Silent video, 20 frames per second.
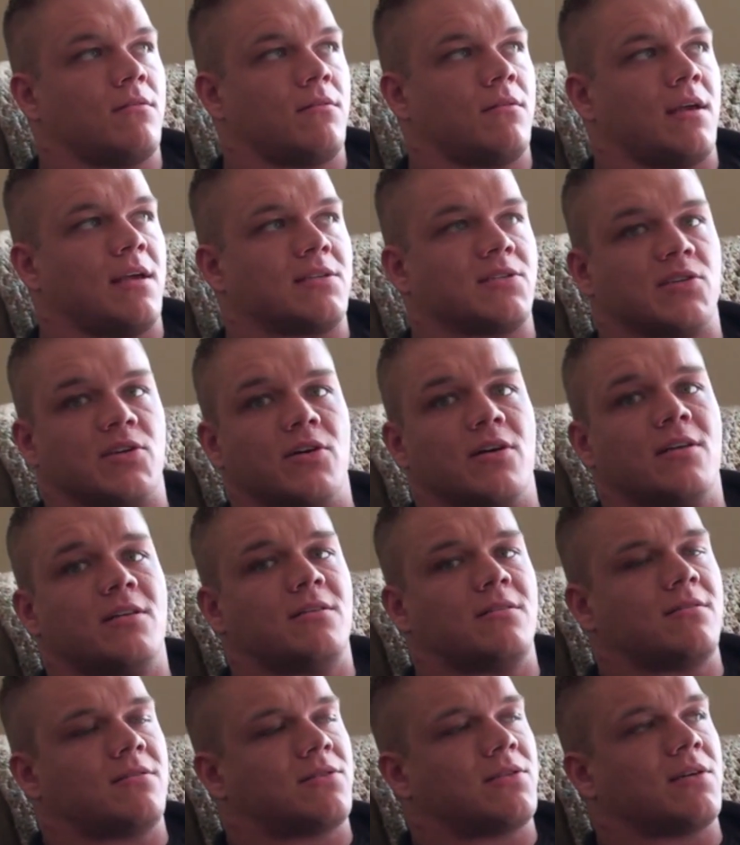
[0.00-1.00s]
it's
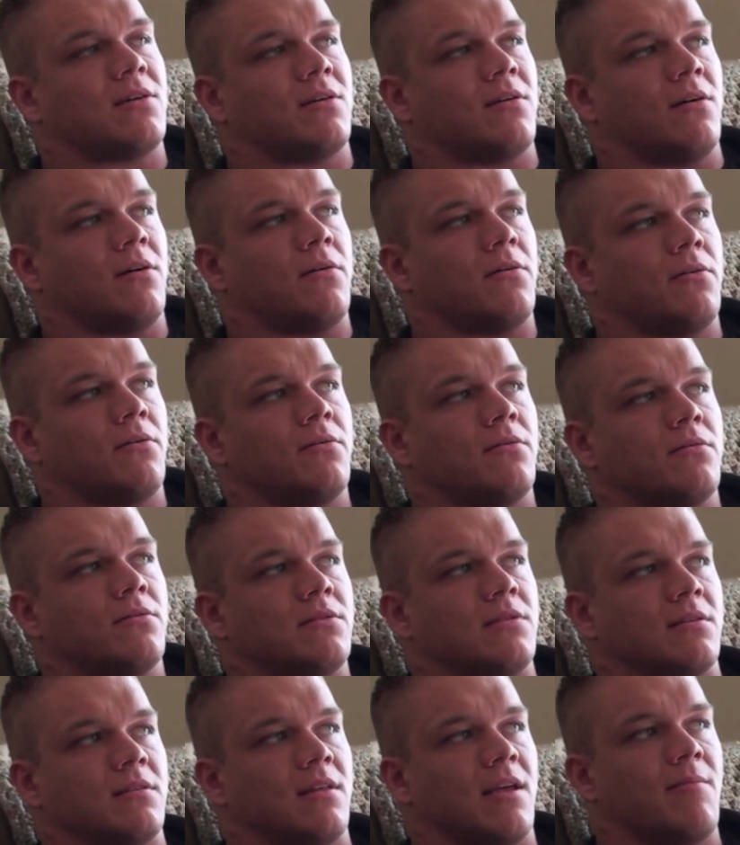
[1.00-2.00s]
good
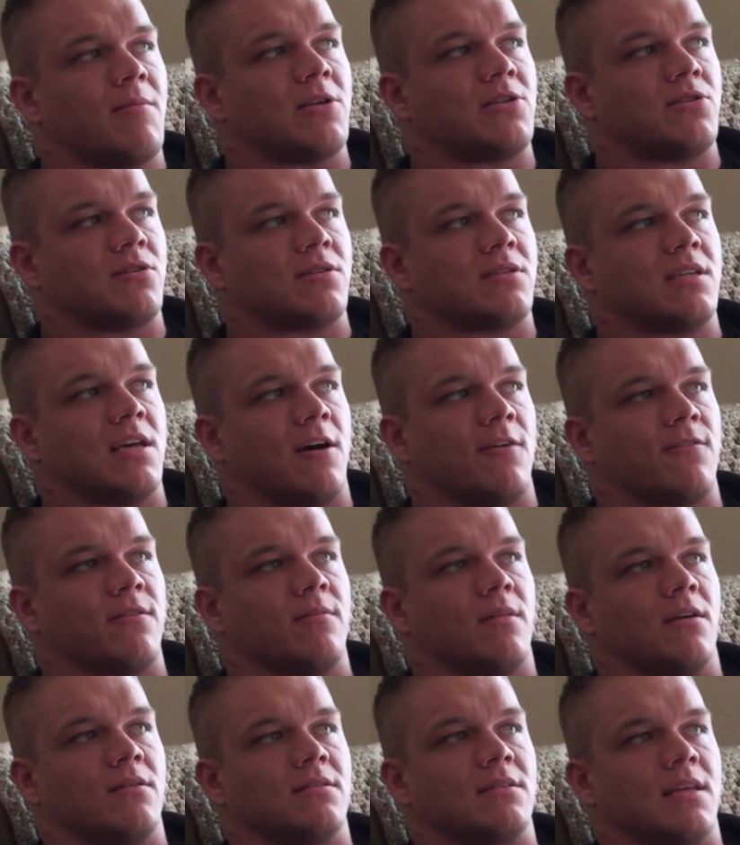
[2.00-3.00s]
to limit yourself
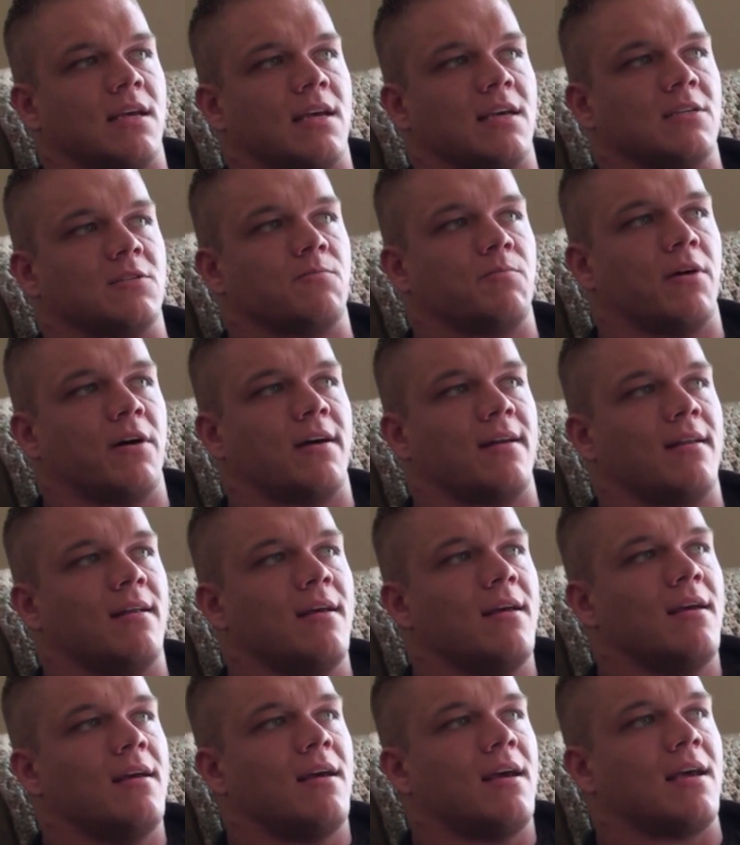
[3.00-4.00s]
from those things,
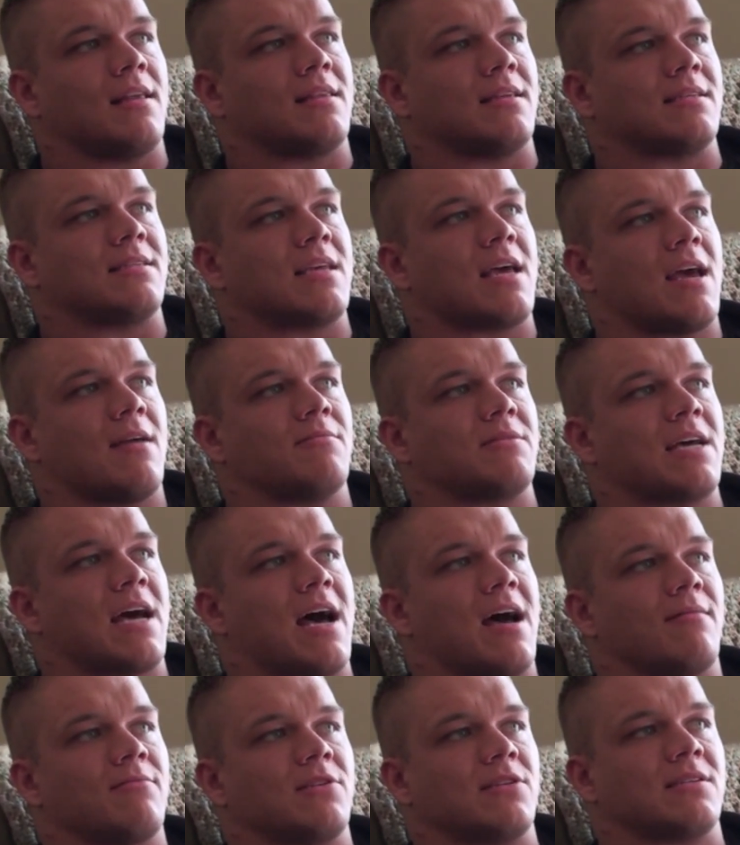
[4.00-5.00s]
but at the same
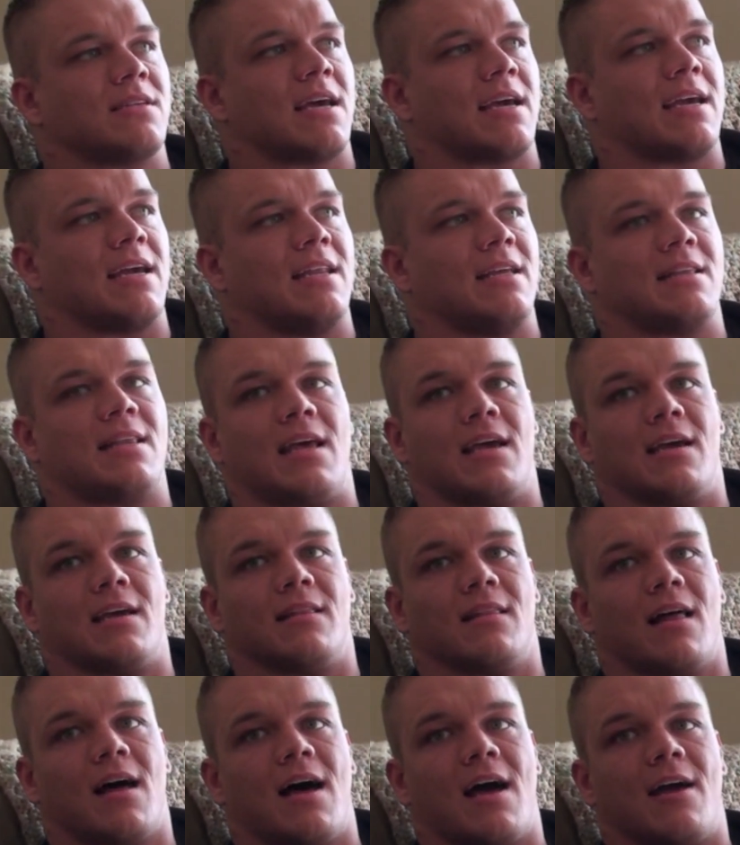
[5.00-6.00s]
time, just like anything
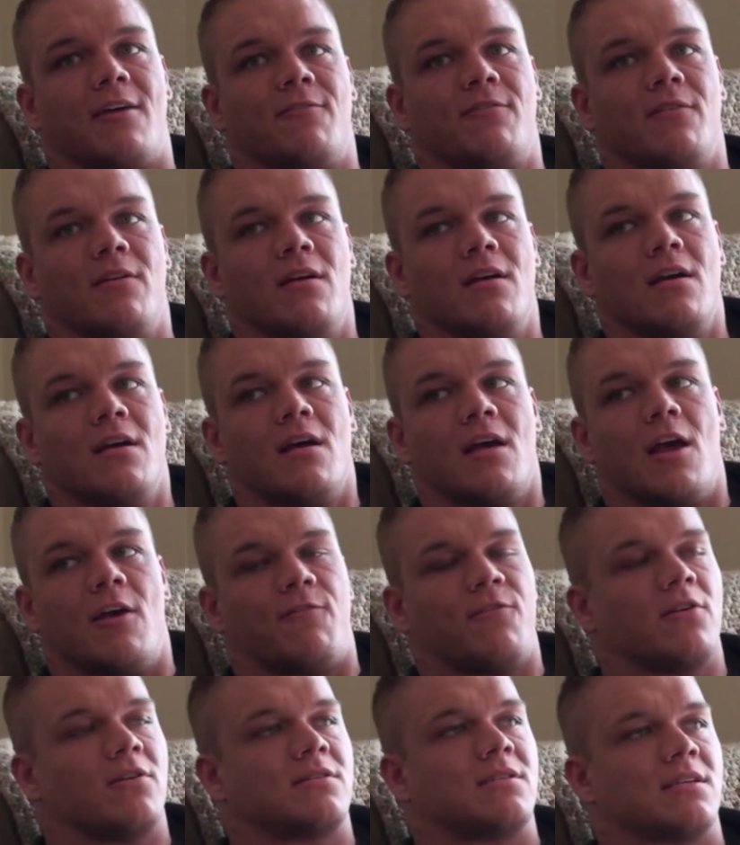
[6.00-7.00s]
in life,
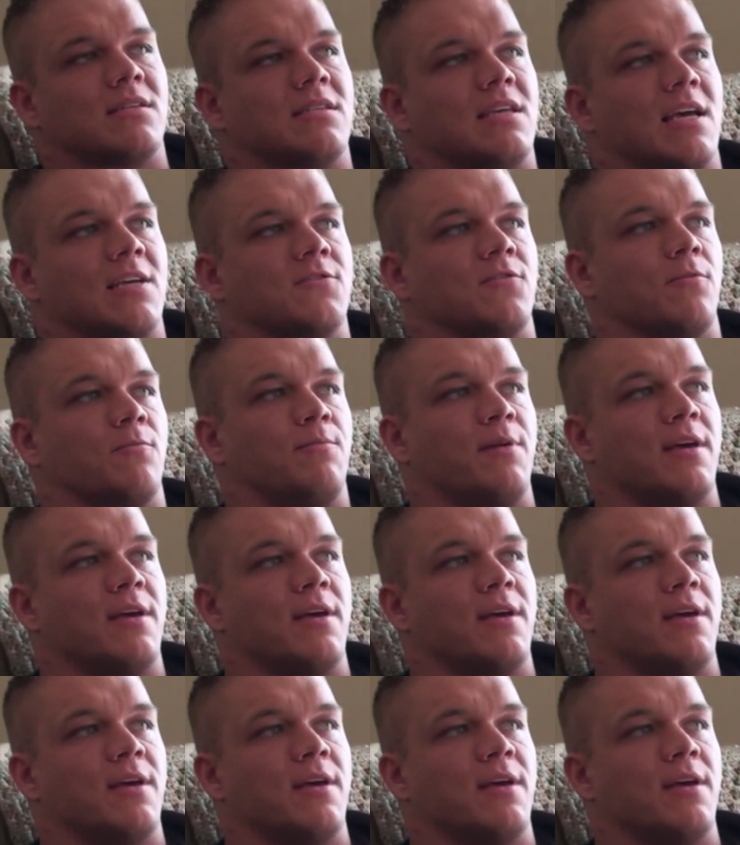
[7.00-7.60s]
if you're a successful